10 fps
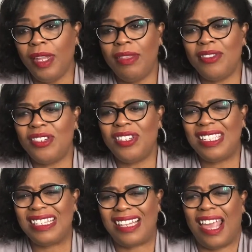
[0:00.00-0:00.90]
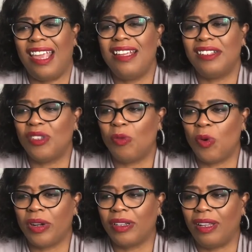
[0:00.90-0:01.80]
There's just this hate
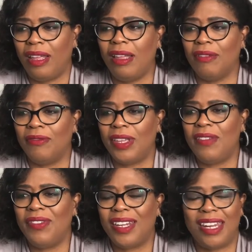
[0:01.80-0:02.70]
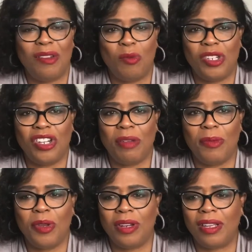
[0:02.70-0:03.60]
toward love, even in the witchy
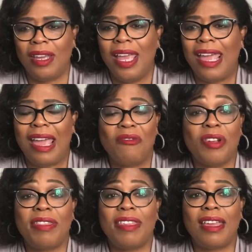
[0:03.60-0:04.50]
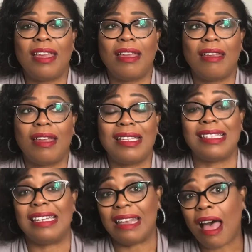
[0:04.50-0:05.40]
community. Everything is
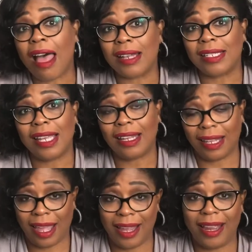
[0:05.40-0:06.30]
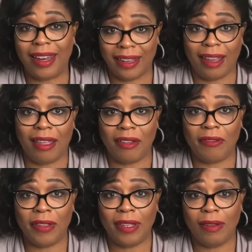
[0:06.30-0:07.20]
not light and love.
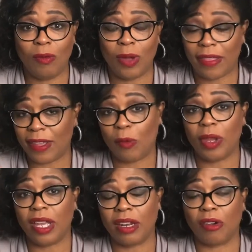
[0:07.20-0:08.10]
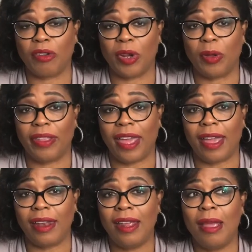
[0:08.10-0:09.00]
We, I think we can agree on
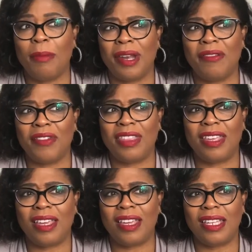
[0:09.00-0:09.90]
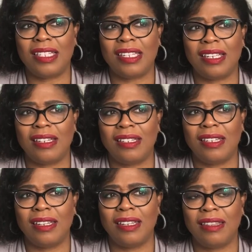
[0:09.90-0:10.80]
that. But everything isn't,
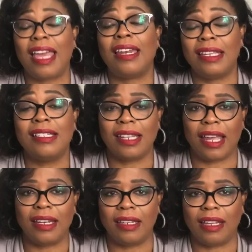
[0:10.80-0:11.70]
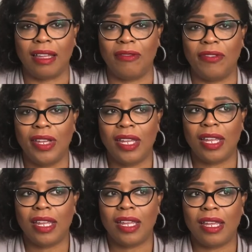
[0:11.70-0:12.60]
that is light and love
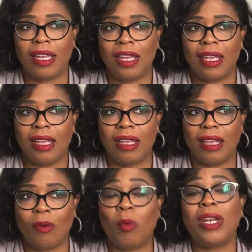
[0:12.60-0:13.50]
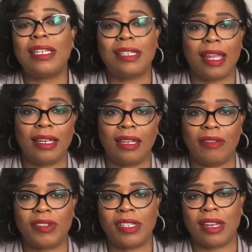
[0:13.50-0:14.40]
what is like
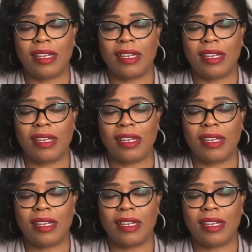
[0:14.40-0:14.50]
love is not